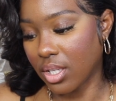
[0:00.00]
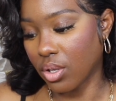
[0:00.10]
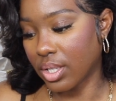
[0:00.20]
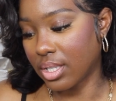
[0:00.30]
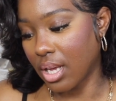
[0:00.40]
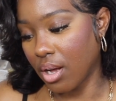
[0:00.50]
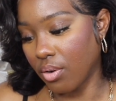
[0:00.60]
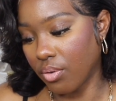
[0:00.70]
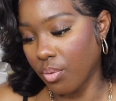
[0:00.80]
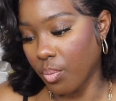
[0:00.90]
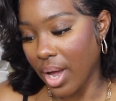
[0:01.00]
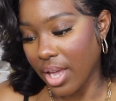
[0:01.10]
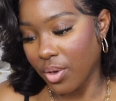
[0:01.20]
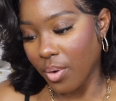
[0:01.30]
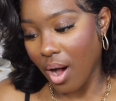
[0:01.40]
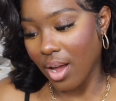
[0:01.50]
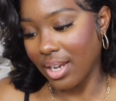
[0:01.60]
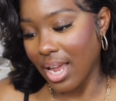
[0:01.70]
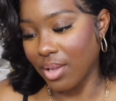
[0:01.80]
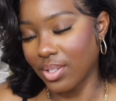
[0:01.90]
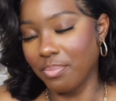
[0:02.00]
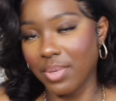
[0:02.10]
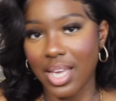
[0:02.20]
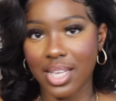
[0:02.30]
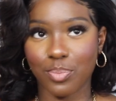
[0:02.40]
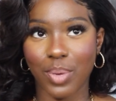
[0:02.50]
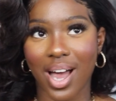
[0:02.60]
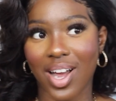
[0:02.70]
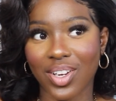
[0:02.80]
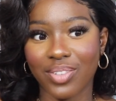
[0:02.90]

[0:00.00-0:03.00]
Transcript: yourself where you are now some years back?